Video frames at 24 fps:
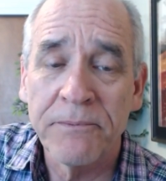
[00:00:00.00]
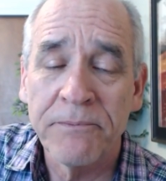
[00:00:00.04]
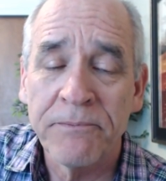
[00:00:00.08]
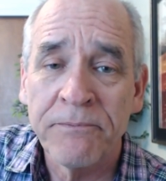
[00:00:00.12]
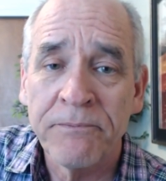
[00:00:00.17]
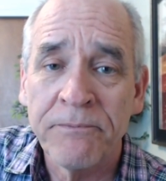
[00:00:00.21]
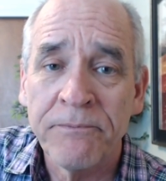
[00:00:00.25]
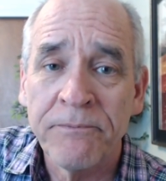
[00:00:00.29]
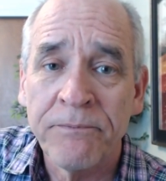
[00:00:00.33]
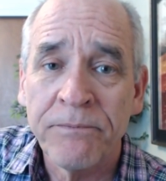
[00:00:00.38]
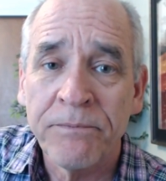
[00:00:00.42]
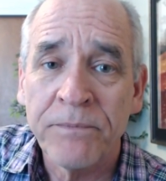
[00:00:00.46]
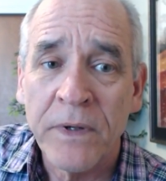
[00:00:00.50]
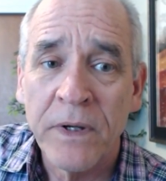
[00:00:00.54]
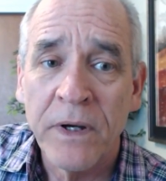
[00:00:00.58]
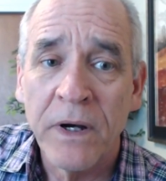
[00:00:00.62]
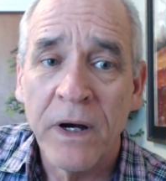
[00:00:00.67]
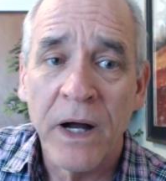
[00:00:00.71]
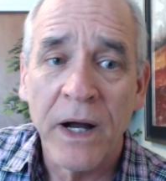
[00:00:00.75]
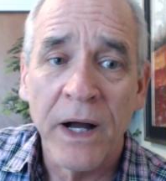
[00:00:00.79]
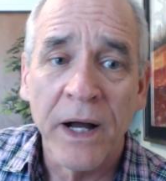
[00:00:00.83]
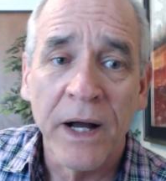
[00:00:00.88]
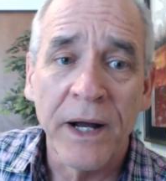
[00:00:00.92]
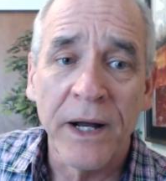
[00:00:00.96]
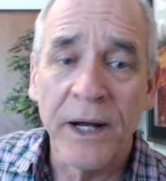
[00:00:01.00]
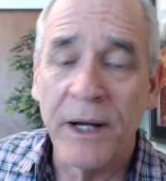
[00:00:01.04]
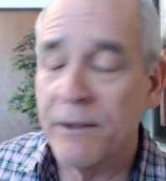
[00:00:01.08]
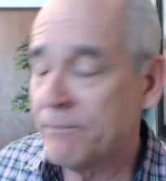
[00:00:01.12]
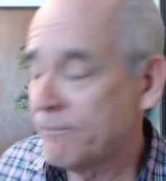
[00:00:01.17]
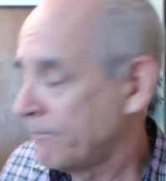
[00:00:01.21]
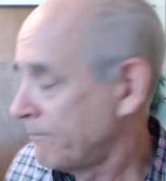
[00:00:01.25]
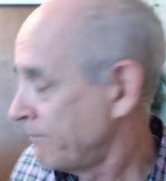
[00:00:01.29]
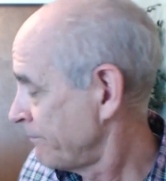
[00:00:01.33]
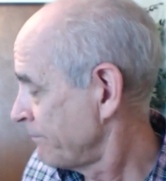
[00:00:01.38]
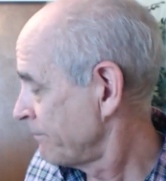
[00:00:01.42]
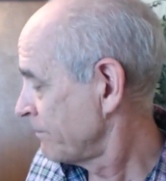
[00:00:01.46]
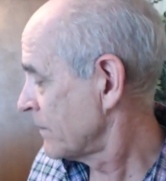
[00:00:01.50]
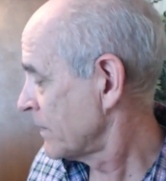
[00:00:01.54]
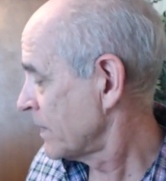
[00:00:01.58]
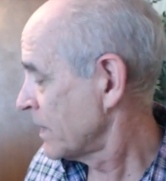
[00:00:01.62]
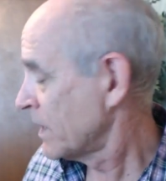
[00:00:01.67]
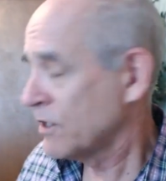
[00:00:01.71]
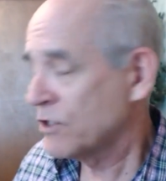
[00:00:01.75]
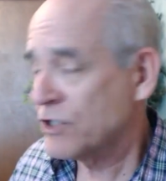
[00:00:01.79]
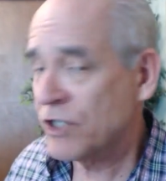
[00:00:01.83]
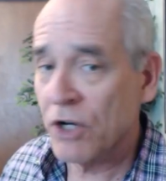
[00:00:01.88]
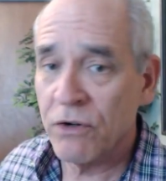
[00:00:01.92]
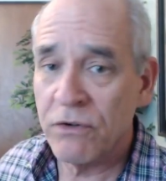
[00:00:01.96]
Um, so
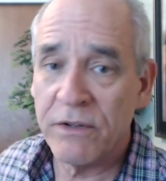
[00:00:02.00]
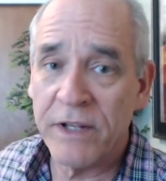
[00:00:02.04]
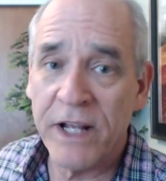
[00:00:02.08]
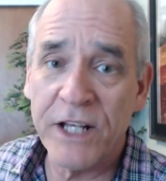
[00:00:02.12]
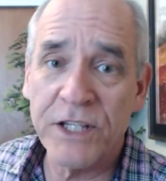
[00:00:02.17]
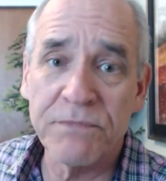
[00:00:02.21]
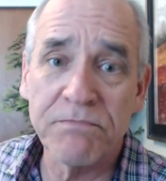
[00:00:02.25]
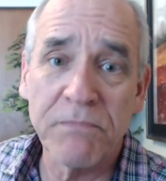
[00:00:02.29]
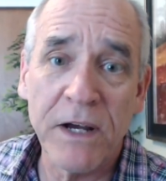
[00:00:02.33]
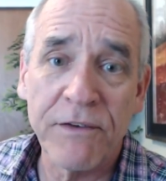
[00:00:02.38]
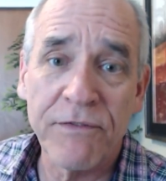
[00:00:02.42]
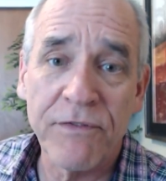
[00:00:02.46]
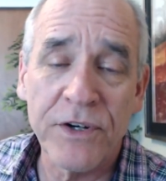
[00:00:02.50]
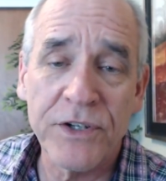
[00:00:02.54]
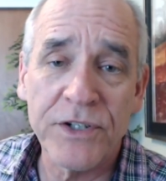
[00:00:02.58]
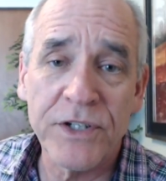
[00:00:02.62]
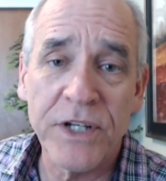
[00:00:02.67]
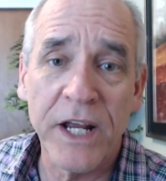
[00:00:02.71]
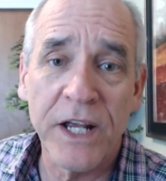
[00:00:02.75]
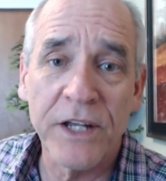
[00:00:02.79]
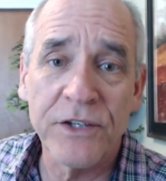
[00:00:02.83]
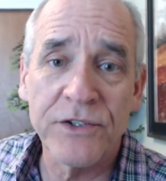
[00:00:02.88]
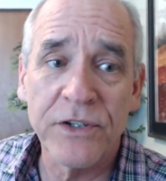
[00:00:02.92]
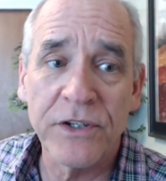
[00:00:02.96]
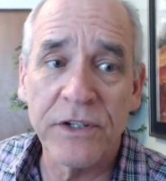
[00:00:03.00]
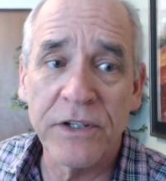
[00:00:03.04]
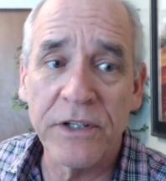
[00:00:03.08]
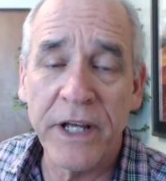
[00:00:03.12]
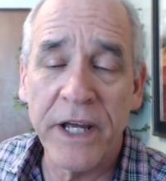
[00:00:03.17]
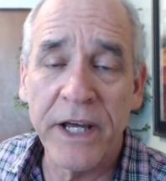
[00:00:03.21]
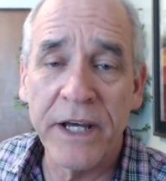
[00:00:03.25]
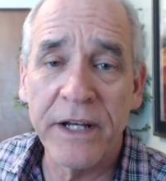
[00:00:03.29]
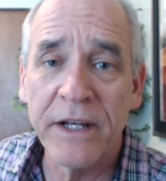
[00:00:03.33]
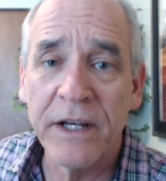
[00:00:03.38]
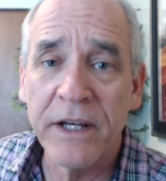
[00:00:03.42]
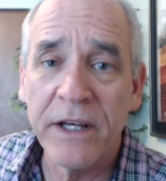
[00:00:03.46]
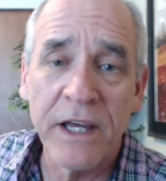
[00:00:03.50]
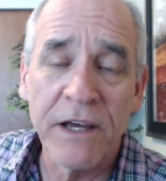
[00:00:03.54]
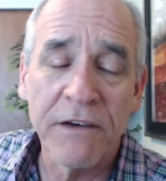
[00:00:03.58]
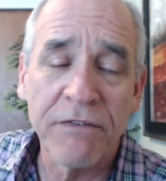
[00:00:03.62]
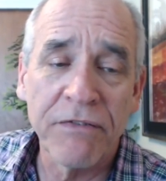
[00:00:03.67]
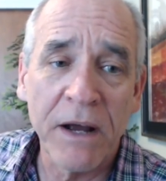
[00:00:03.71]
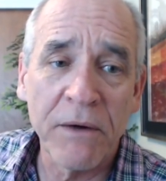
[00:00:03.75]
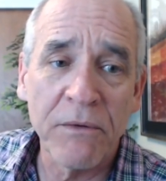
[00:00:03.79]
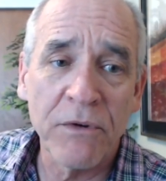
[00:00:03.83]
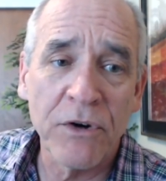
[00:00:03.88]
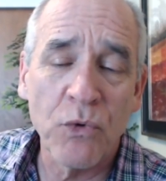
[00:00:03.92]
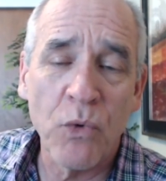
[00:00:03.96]
that's my first answer to that. If
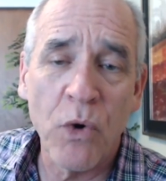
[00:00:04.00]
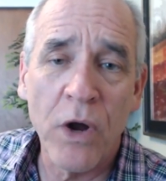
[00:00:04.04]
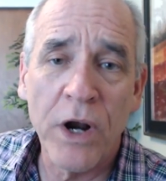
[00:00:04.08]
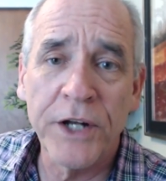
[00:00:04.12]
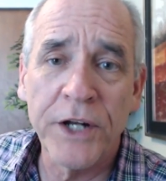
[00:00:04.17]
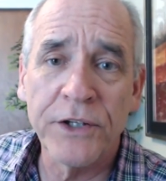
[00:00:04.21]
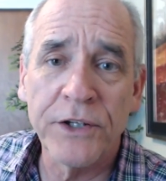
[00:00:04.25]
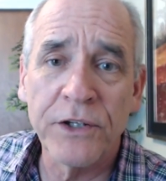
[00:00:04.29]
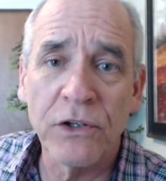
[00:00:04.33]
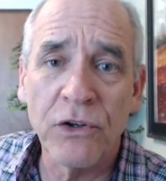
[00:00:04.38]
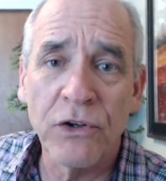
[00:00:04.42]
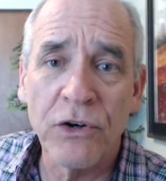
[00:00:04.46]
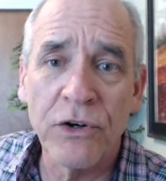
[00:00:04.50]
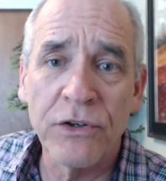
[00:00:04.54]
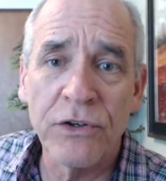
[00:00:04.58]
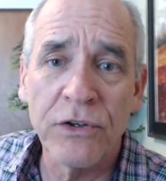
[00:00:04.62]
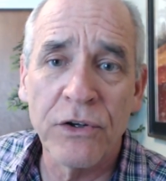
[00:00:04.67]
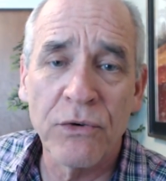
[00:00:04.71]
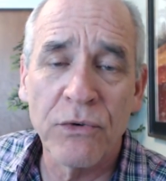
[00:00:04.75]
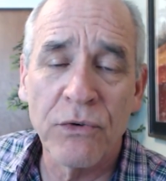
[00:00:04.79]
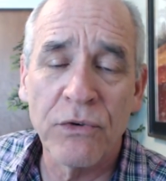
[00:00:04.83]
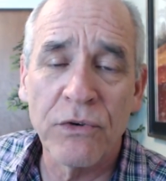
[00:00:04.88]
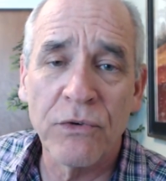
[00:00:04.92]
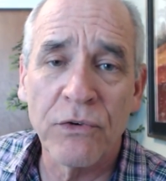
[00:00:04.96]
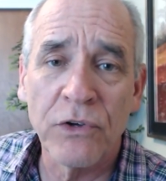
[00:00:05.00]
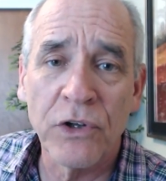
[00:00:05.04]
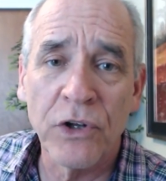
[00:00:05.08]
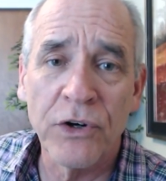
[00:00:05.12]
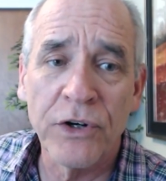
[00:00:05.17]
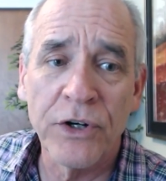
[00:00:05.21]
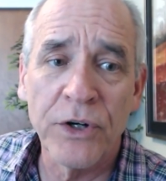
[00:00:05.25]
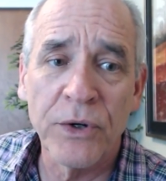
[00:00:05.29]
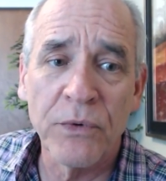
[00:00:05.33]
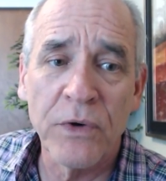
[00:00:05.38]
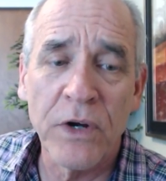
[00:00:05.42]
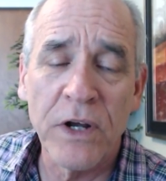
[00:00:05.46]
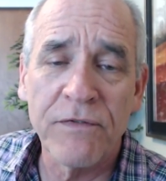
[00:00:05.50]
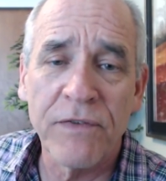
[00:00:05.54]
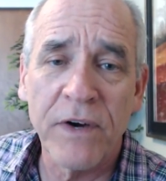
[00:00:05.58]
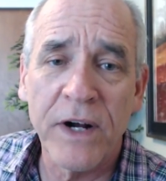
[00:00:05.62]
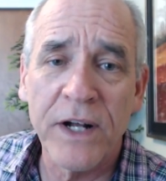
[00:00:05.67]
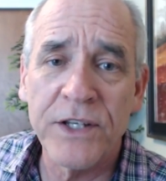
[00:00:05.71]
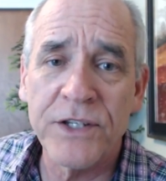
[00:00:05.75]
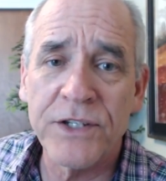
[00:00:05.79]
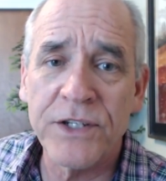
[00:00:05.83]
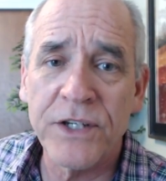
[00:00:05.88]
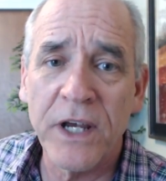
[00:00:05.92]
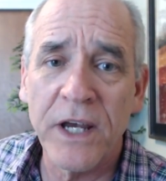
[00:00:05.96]
I were wanting to learn the, learn the riff,
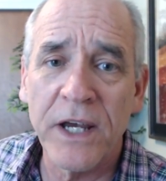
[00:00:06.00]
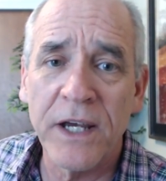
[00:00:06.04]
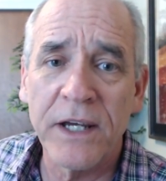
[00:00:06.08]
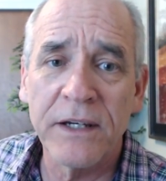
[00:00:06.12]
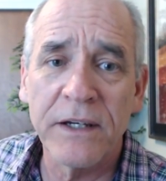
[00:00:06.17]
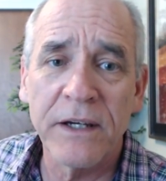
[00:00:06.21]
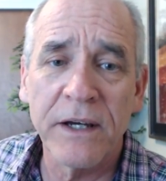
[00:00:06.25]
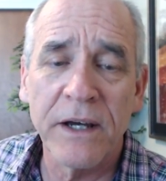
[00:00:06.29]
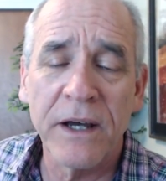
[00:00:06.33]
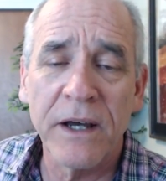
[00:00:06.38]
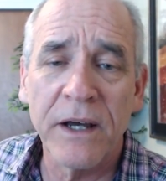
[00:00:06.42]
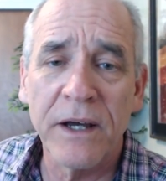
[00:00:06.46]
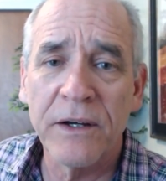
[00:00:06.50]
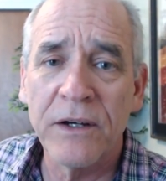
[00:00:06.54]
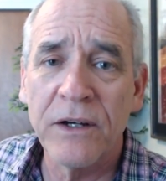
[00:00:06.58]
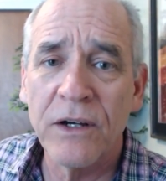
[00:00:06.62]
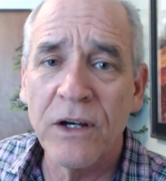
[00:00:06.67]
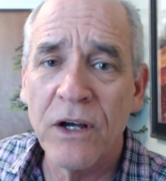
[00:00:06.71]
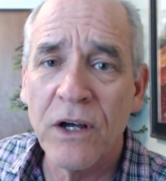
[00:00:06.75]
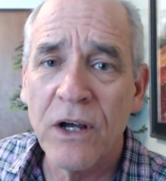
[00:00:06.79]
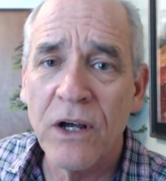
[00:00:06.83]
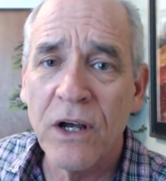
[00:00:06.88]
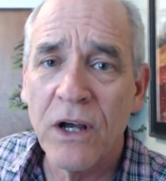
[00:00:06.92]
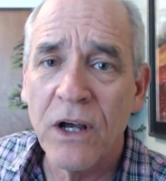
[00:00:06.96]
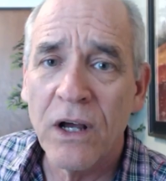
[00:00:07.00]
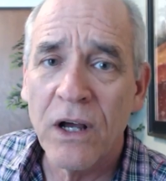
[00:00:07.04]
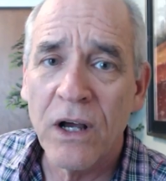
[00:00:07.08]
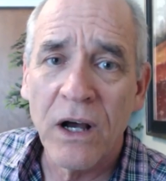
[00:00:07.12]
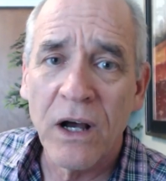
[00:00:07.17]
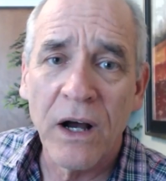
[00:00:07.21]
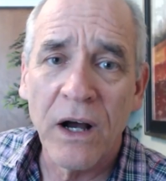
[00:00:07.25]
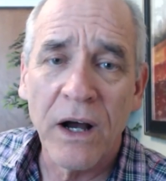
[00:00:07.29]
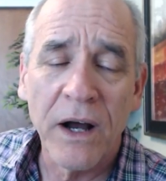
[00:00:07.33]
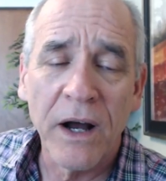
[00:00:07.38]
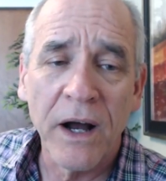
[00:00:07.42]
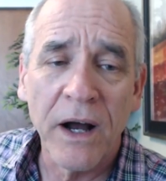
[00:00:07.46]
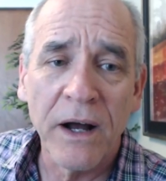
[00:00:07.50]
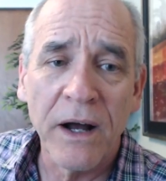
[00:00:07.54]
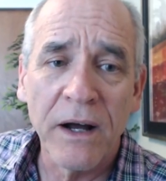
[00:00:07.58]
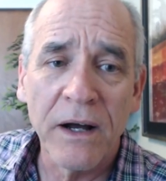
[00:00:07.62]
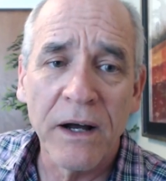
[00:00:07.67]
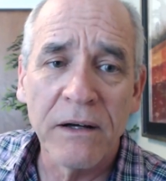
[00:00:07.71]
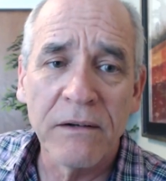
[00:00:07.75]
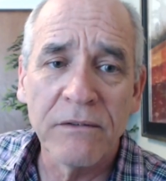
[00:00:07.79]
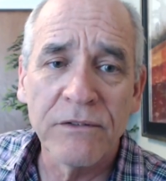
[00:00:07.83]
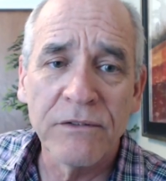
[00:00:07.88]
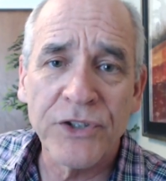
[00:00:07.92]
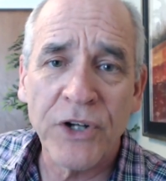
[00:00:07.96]
I'd say uh,
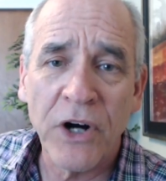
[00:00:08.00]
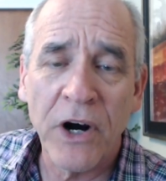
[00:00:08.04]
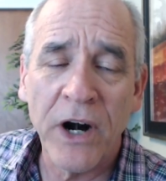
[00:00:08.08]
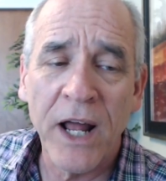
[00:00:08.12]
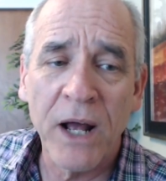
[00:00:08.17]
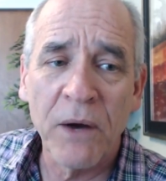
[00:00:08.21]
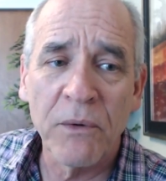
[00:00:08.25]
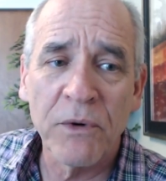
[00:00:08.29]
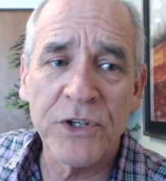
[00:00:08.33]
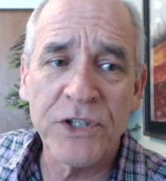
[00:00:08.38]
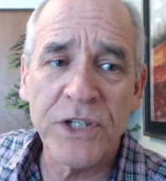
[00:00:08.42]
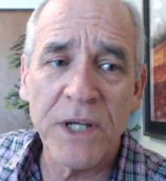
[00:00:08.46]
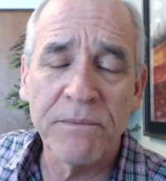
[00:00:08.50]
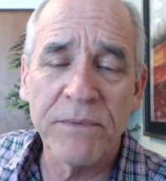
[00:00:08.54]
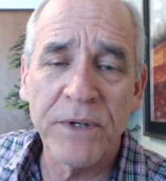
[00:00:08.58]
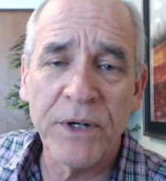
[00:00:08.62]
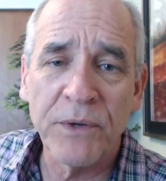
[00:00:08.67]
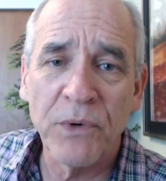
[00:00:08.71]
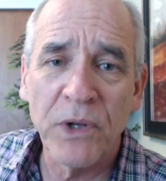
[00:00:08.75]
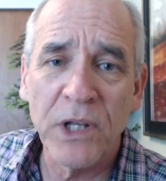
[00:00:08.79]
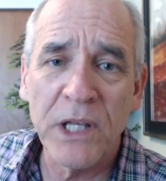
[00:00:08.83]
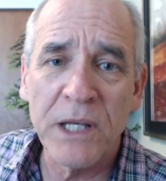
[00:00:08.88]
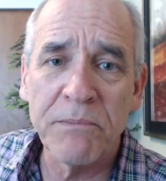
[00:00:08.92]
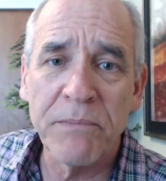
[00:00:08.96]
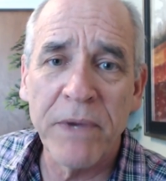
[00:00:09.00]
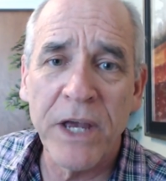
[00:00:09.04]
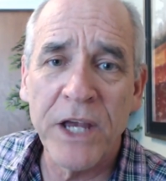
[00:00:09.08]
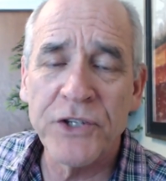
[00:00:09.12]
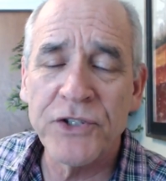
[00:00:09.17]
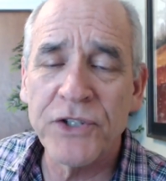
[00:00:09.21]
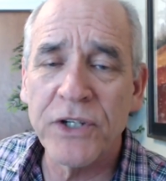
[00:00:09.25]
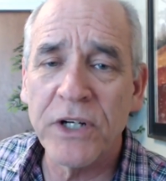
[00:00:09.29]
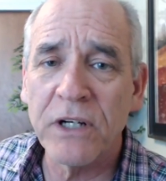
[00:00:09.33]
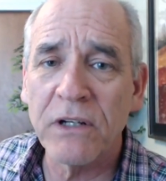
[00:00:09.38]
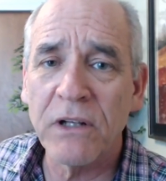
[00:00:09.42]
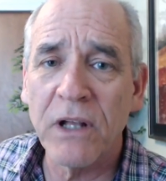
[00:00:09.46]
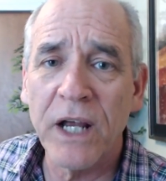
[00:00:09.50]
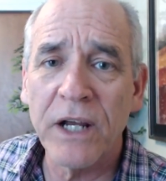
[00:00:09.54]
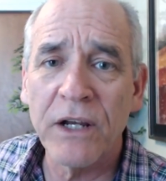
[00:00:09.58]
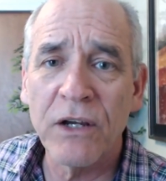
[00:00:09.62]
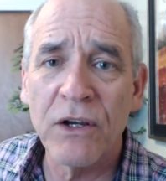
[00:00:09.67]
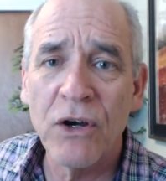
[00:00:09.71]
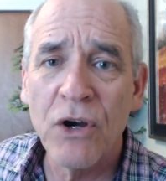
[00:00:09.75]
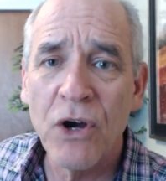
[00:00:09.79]
uh, start out with something really basic like,